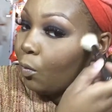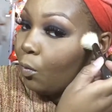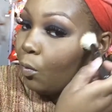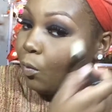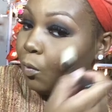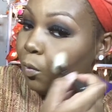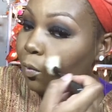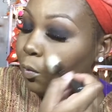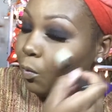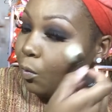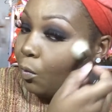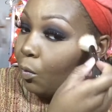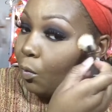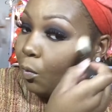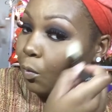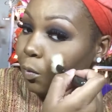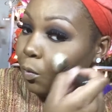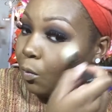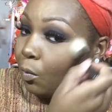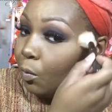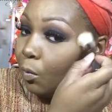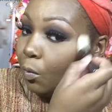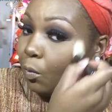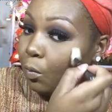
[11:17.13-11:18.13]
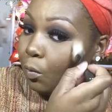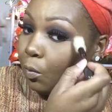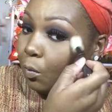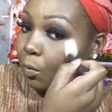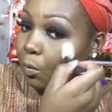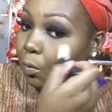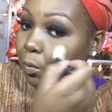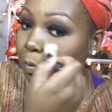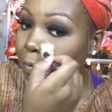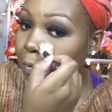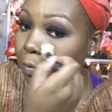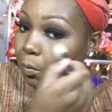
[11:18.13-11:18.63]
So if you don't have it,
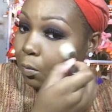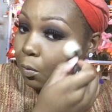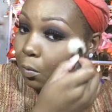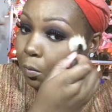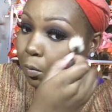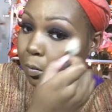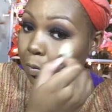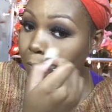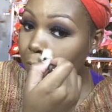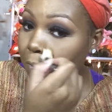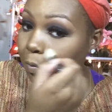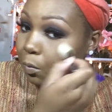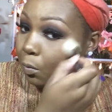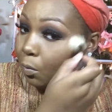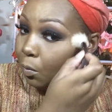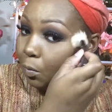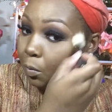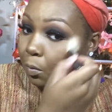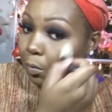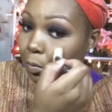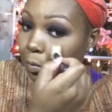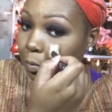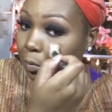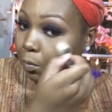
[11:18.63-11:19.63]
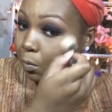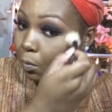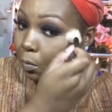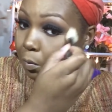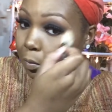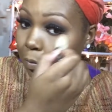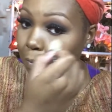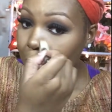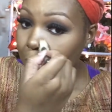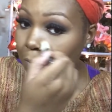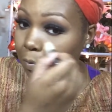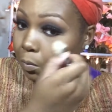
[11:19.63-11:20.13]
I suggest you look into
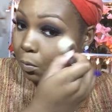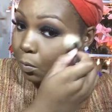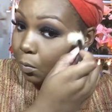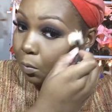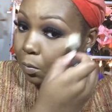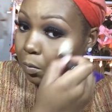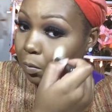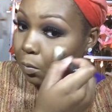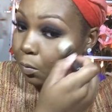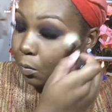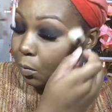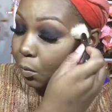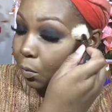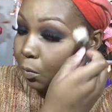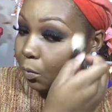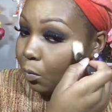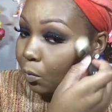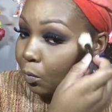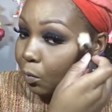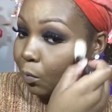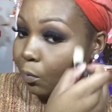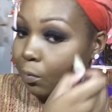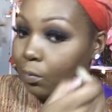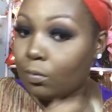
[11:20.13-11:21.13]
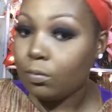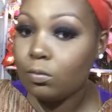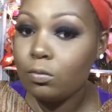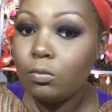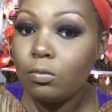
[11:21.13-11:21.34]
getting one if you can.